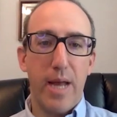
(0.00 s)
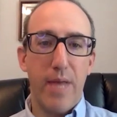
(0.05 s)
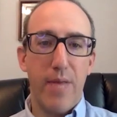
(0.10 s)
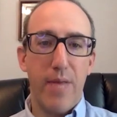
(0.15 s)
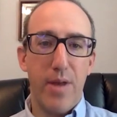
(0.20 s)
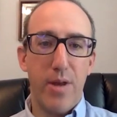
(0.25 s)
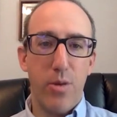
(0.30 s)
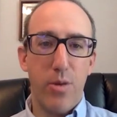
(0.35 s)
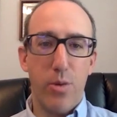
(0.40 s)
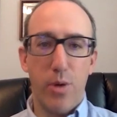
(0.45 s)
And
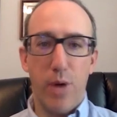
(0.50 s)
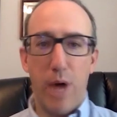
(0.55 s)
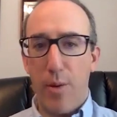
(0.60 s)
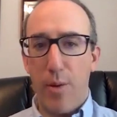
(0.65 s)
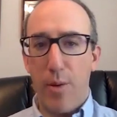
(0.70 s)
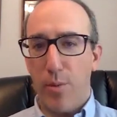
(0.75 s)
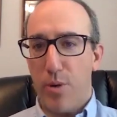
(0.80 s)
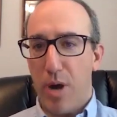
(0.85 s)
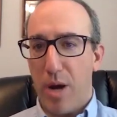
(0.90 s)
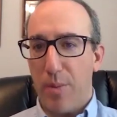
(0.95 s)
then I
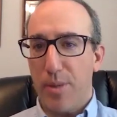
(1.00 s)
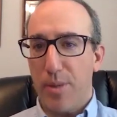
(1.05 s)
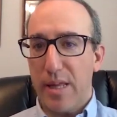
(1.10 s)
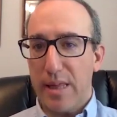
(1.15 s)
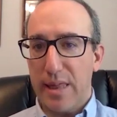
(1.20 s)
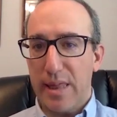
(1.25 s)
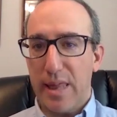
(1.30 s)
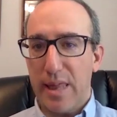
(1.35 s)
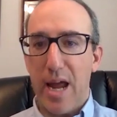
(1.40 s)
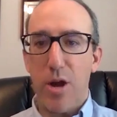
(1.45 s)
would probably
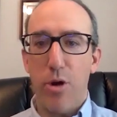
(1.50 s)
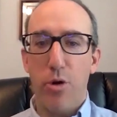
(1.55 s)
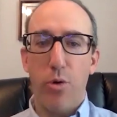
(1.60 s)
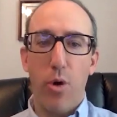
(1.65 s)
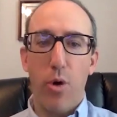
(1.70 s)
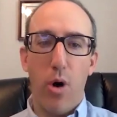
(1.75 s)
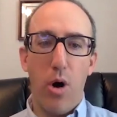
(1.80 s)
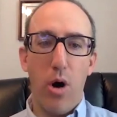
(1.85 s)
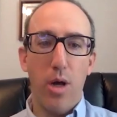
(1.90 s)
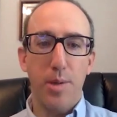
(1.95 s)

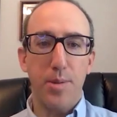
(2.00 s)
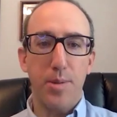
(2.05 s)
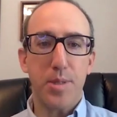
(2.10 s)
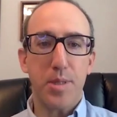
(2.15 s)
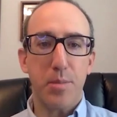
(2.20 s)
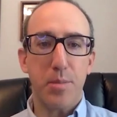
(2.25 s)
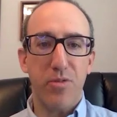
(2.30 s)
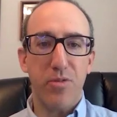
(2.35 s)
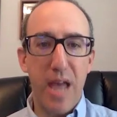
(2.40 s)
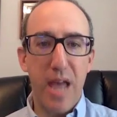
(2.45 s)
layer on
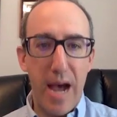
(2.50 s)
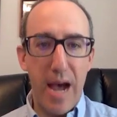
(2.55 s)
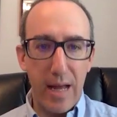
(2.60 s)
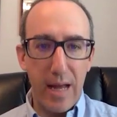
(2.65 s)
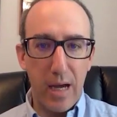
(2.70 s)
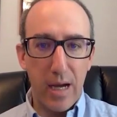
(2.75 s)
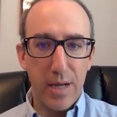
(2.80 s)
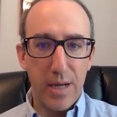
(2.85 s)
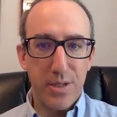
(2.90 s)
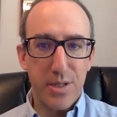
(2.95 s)
some of the
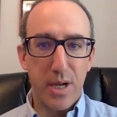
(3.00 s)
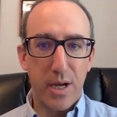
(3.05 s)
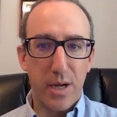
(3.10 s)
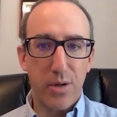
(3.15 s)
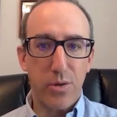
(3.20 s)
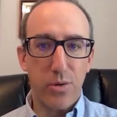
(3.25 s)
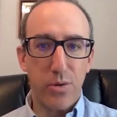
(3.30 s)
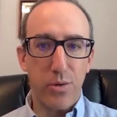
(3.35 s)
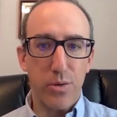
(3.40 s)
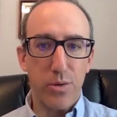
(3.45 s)
allied
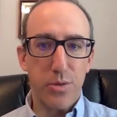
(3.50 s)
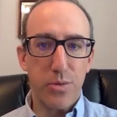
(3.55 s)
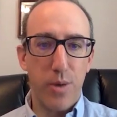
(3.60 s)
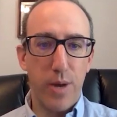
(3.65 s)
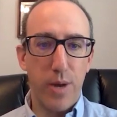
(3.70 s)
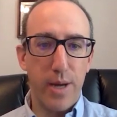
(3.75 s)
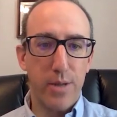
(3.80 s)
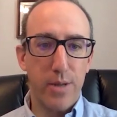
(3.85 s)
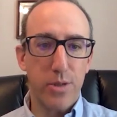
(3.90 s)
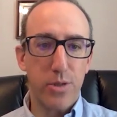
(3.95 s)
sectors,
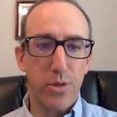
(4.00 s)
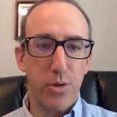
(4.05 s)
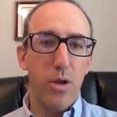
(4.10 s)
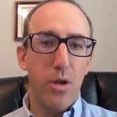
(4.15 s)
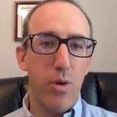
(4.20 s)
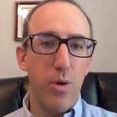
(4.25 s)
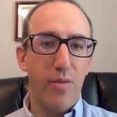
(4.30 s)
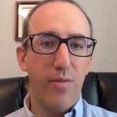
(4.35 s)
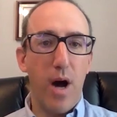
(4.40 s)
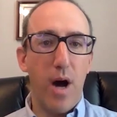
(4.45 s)
right? So
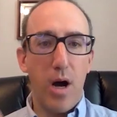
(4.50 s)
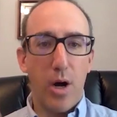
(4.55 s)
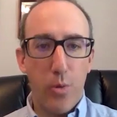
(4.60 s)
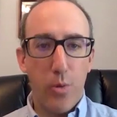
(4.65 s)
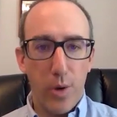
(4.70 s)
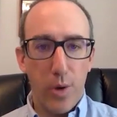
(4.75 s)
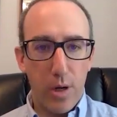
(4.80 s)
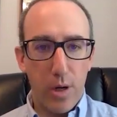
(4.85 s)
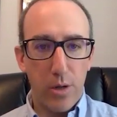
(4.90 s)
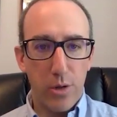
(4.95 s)
you have
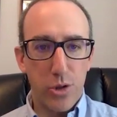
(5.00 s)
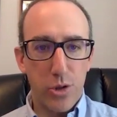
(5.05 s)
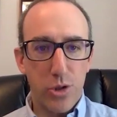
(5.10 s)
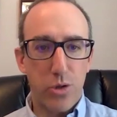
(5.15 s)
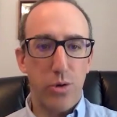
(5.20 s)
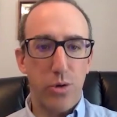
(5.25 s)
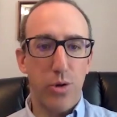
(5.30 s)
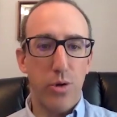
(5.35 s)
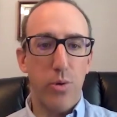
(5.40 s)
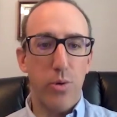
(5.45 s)

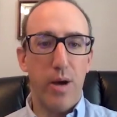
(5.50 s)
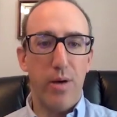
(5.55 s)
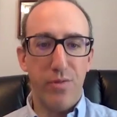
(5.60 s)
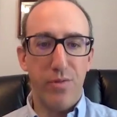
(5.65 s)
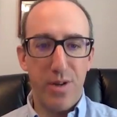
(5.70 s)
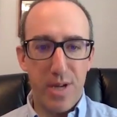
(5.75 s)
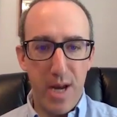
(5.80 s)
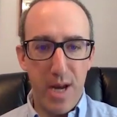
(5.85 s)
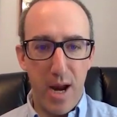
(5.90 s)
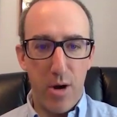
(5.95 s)
aquaculture, you have
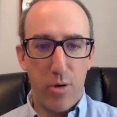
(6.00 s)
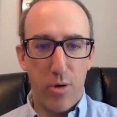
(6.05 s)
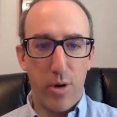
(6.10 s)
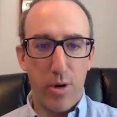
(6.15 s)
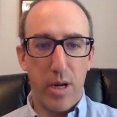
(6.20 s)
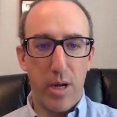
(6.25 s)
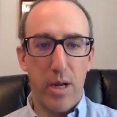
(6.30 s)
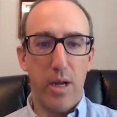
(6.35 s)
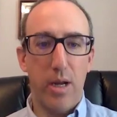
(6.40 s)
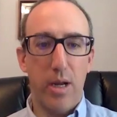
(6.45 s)

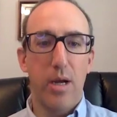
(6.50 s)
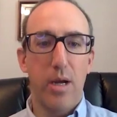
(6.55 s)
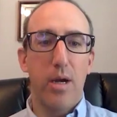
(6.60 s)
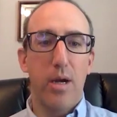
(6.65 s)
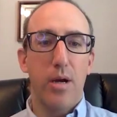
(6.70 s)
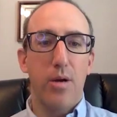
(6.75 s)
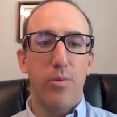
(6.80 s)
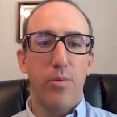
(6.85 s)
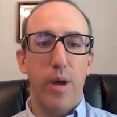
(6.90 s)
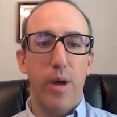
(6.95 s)
dairy,
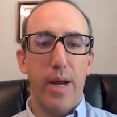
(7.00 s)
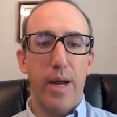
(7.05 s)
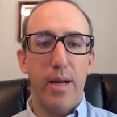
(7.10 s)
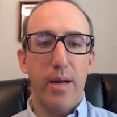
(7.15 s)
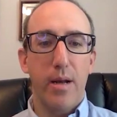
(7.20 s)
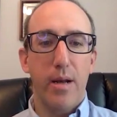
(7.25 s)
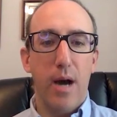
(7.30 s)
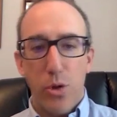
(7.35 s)
right?